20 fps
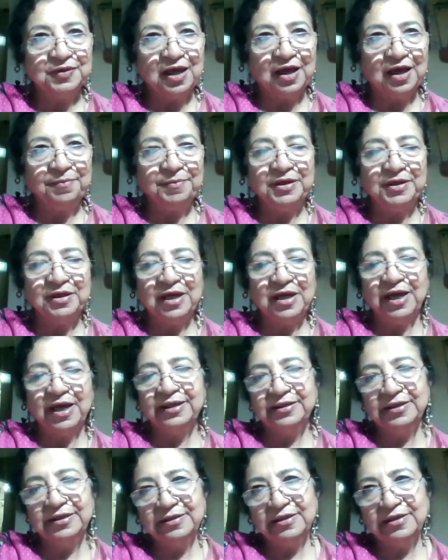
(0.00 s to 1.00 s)
I mean, I
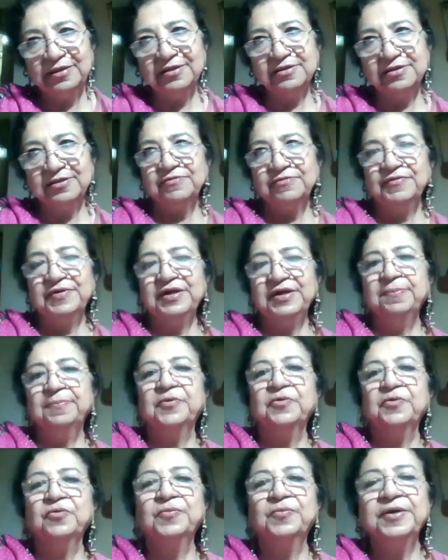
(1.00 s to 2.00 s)
think that this is a very
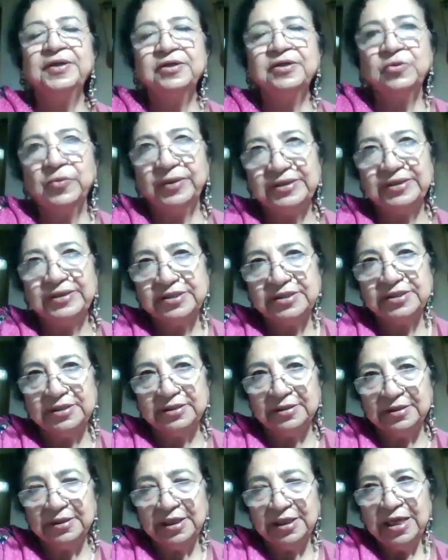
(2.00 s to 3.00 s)
appropriate
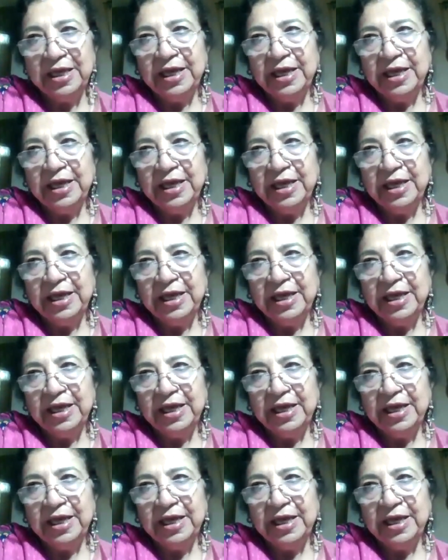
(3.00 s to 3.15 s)
question,